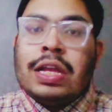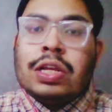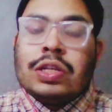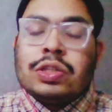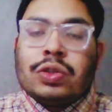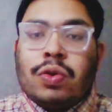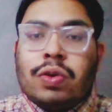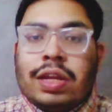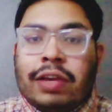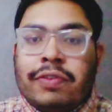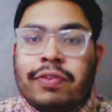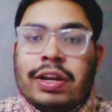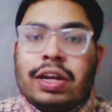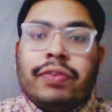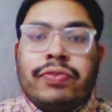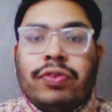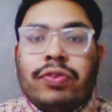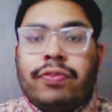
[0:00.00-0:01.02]
So even
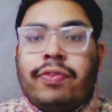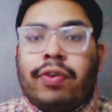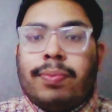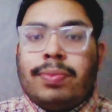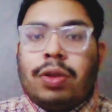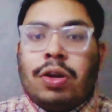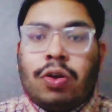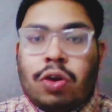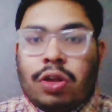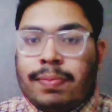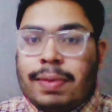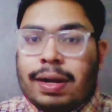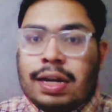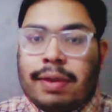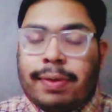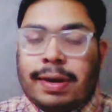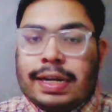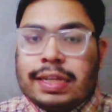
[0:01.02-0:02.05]
if you from the
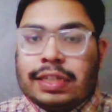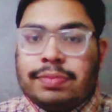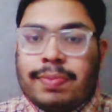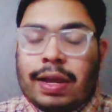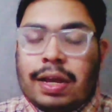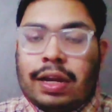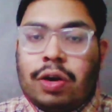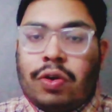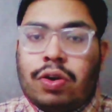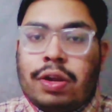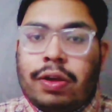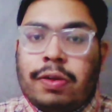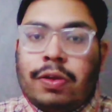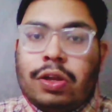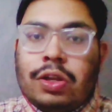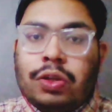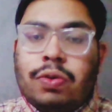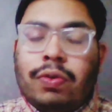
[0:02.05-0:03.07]
non-mathematics background,
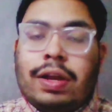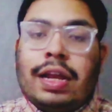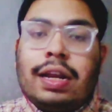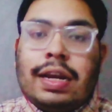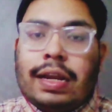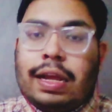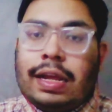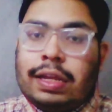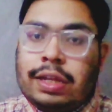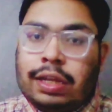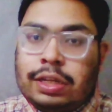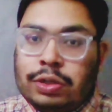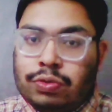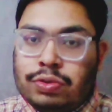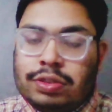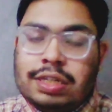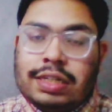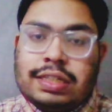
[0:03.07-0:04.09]
you can
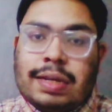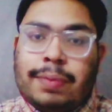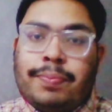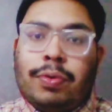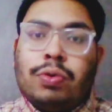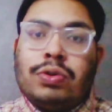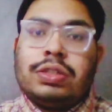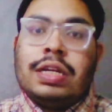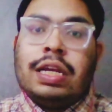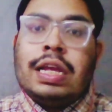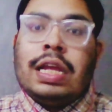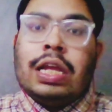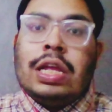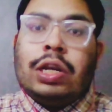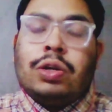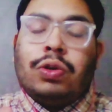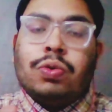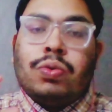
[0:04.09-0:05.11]
use this approach
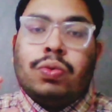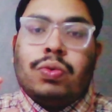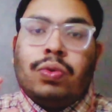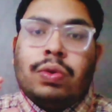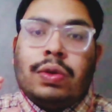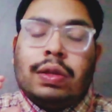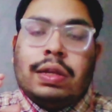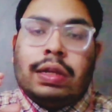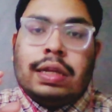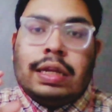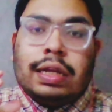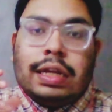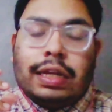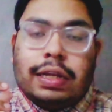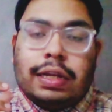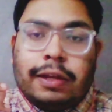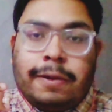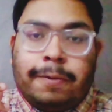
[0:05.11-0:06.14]
to
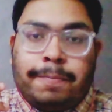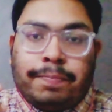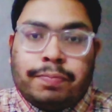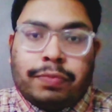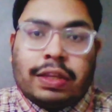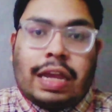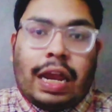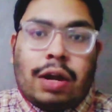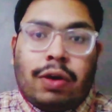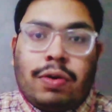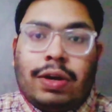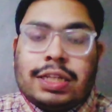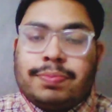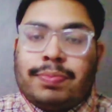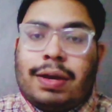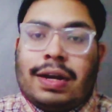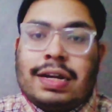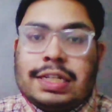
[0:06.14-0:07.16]
uh, calculus
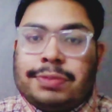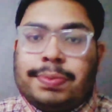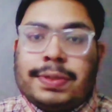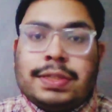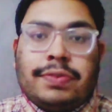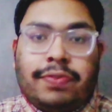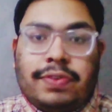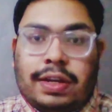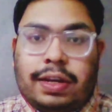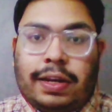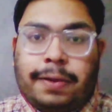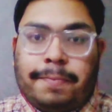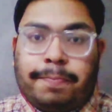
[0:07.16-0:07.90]
part specifically.